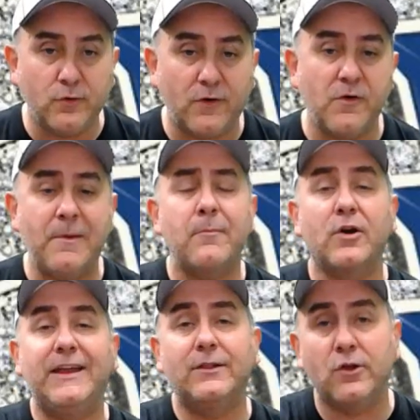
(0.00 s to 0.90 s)
And remember,
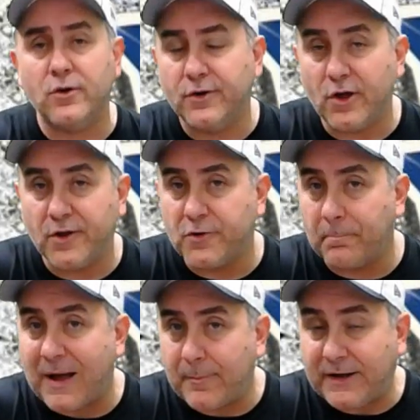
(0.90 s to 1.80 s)
he learned under
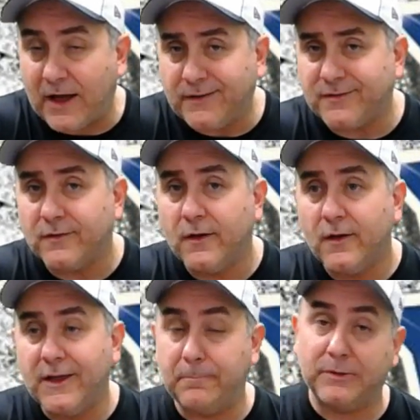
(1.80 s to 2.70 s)
Bobby Knight.
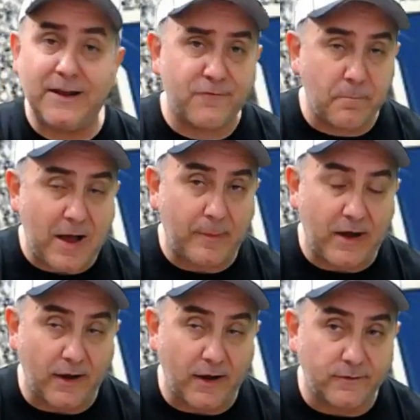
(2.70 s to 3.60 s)
He played for Bobby
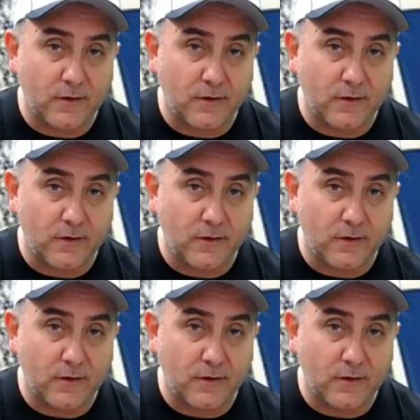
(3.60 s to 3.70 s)
Knight.